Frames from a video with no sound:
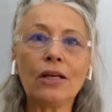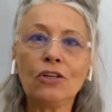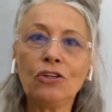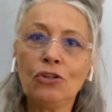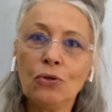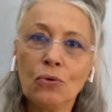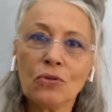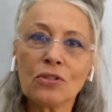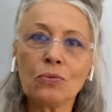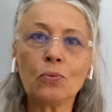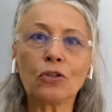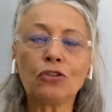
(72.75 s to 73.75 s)

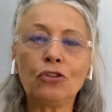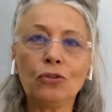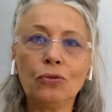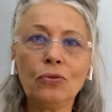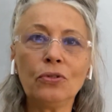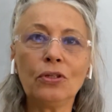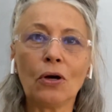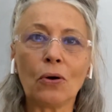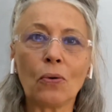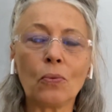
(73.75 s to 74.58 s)
use what you know,